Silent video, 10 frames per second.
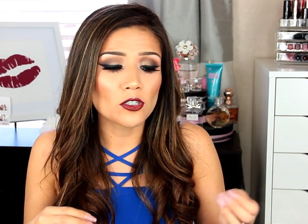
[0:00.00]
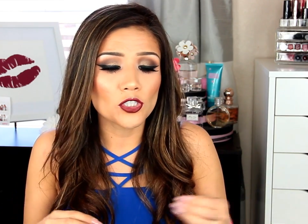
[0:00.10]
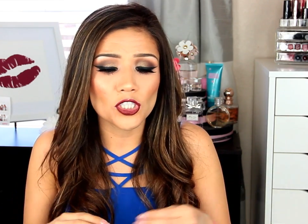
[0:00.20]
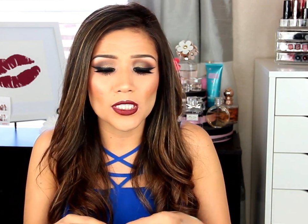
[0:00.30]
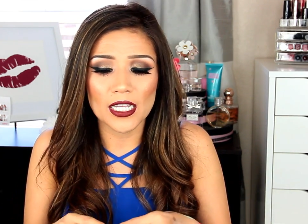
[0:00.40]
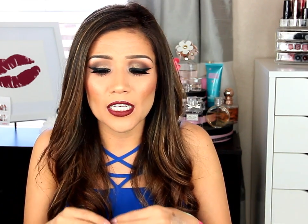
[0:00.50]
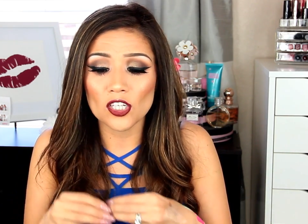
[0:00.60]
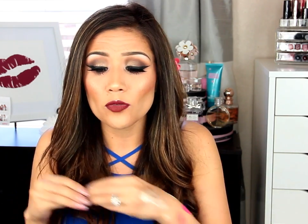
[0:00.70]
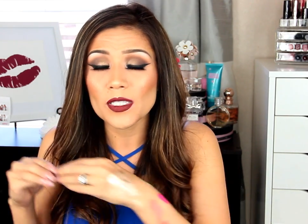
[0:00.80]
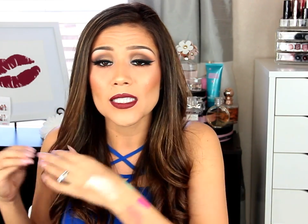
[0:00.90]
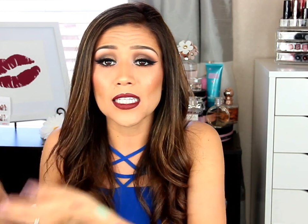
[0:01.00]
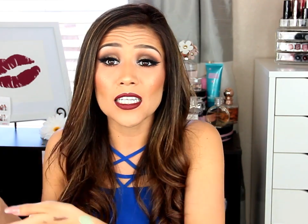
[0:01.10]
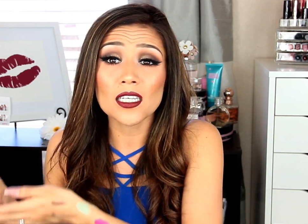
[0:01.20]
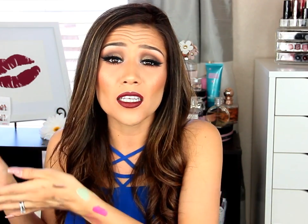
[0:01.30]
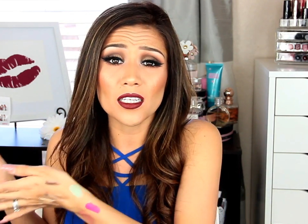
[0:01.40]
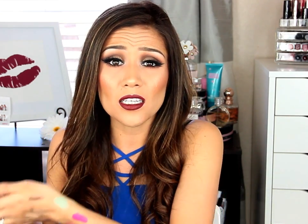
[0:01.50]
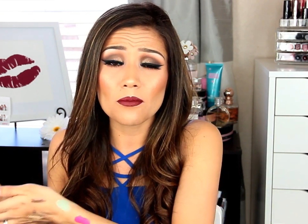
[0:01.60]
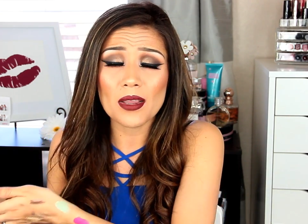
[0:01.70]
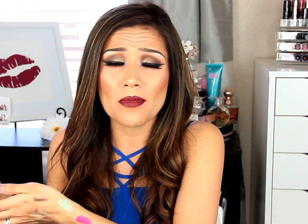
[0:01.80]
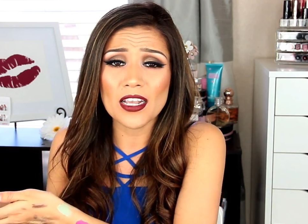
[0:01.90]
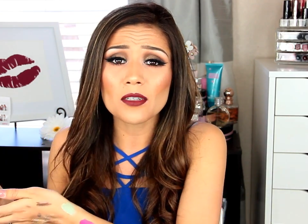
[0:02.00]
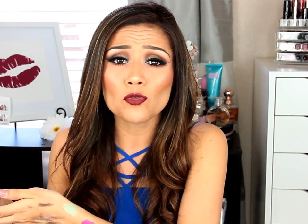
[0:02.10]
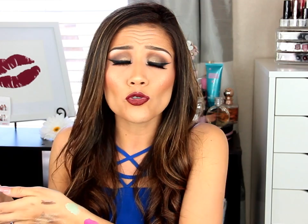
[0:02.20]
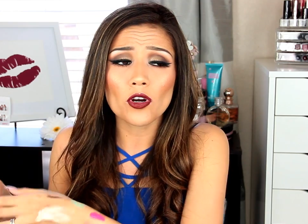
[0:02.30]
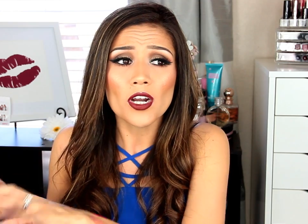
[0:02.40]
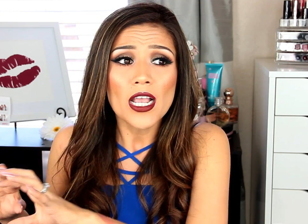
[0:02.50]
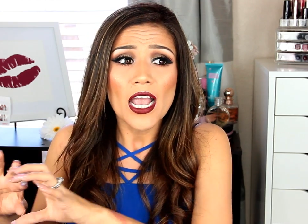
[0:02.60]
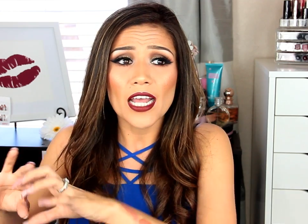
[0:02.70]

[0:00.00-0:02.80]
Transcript: It'll just like, it'll be sitting like in my makeup drawer